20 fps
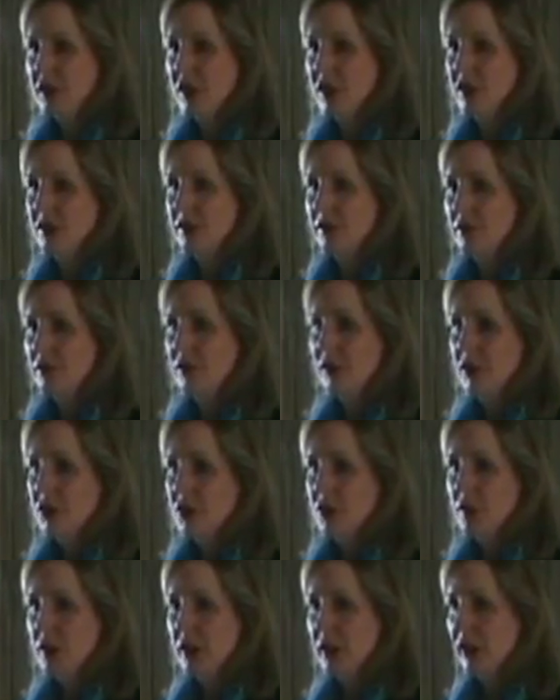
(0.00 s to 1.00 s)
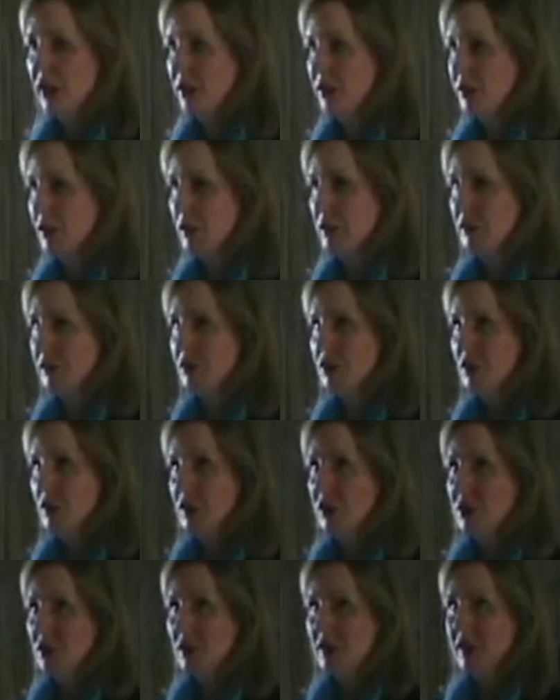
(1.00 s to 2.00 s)
thought Richard had left,
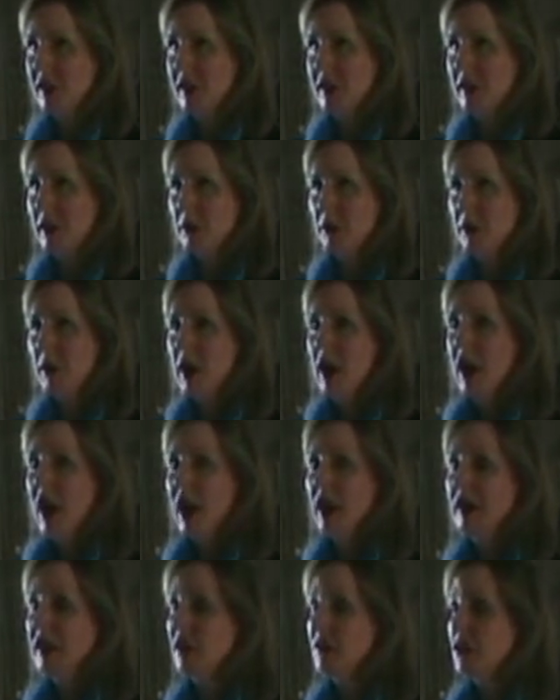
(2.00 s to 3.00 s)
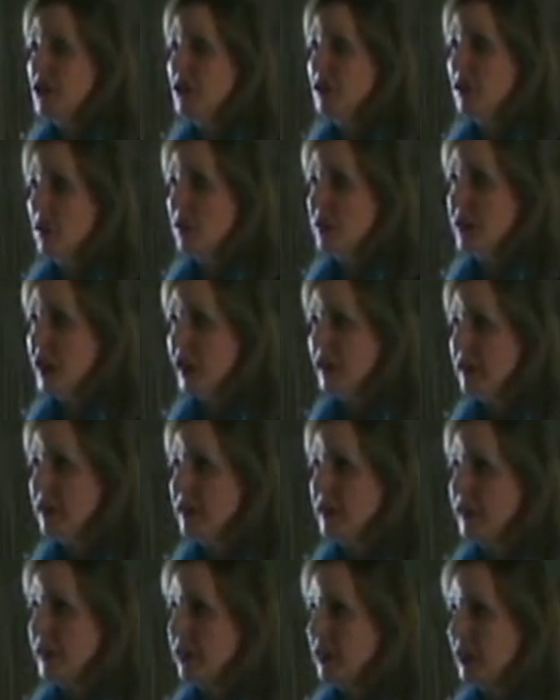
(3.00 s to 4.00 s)
I shouldn't say his name, had left 2
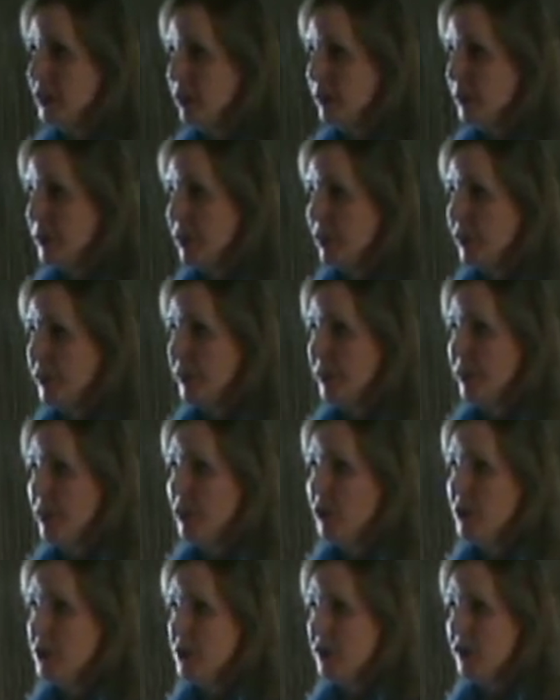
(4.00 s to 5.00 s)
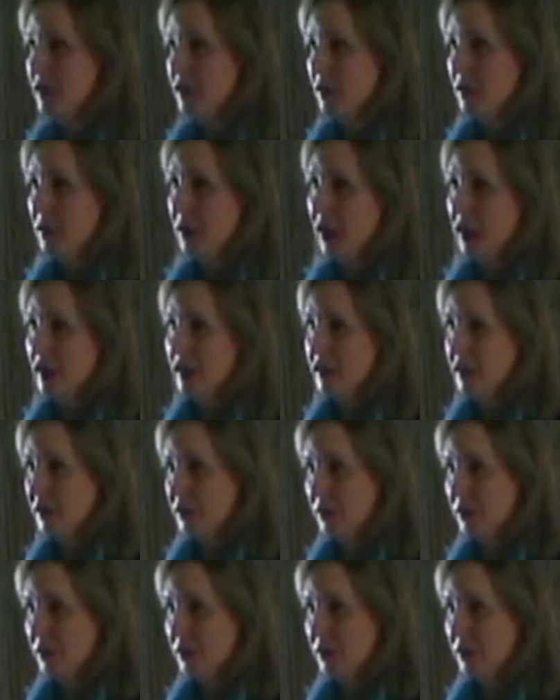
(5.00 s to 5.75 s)
vortexes here because his energy is so negative.